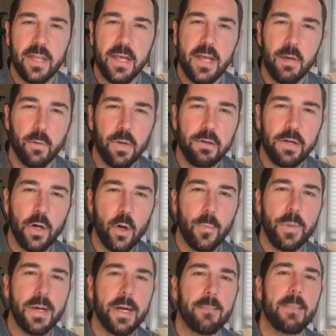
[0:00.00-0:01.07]
it really
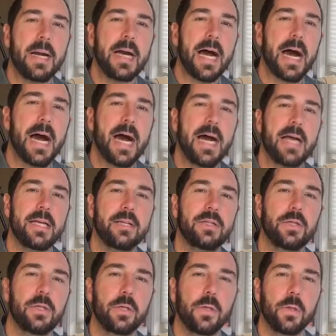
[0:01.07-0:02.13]
opened up my
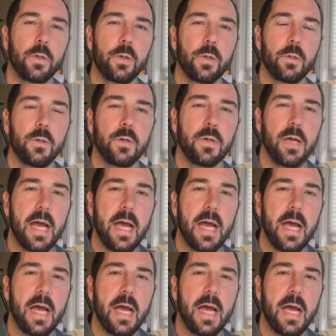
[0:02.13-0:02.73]
eyes to